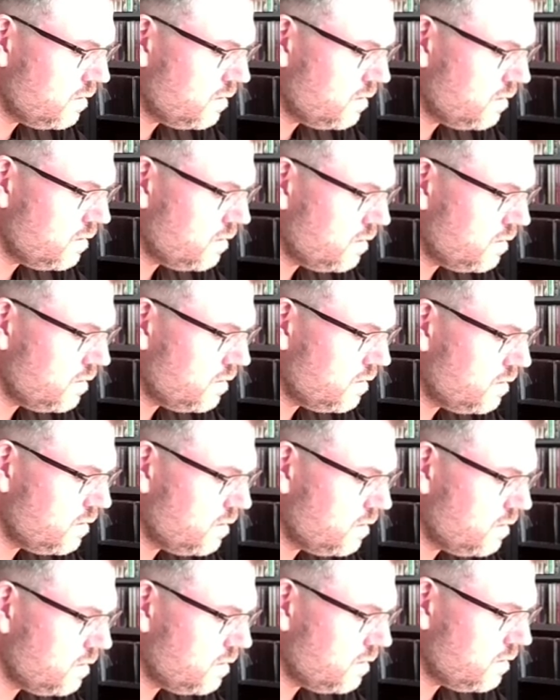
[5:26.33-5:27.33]

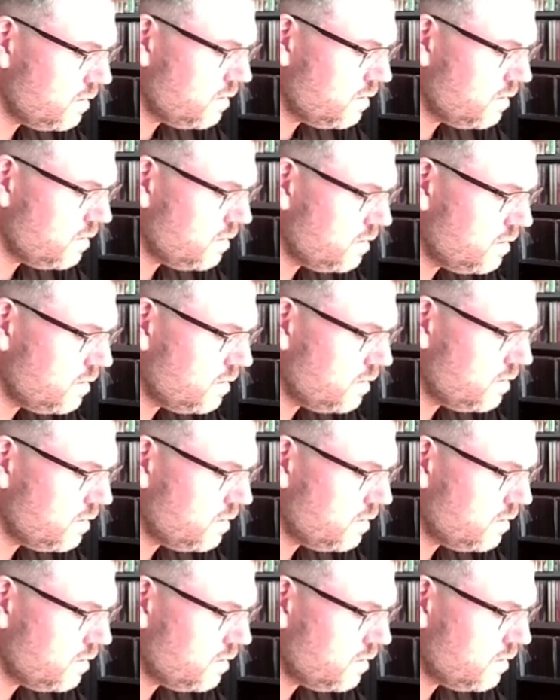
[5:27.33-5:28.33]

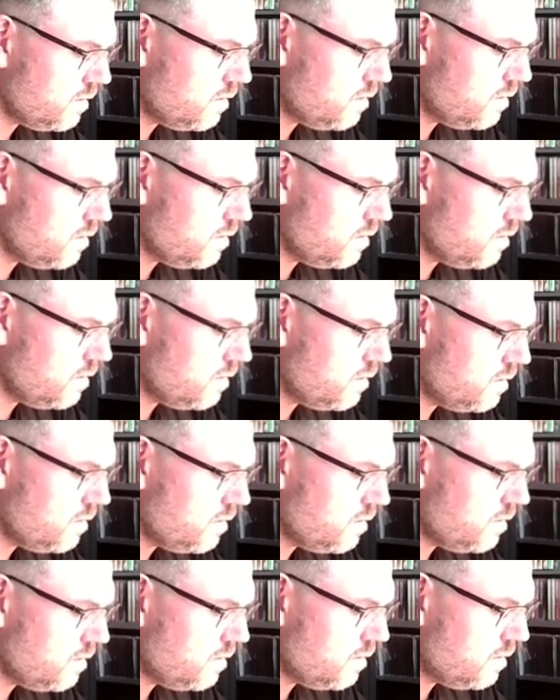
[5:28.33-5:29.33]

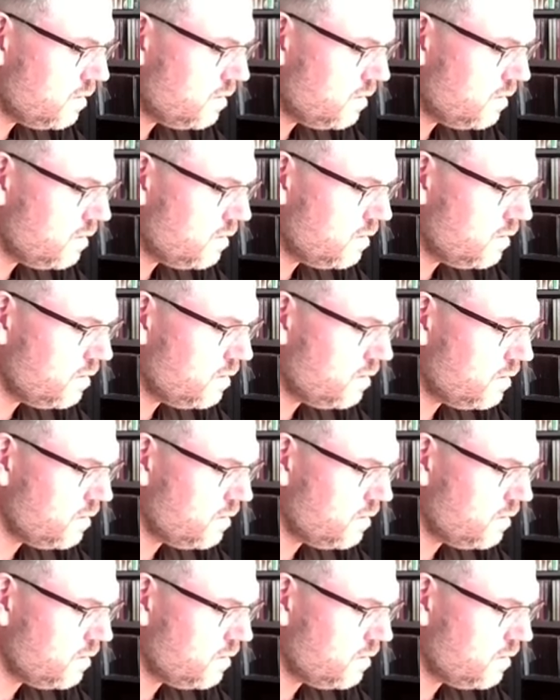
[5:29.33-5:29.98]
(no one is talking)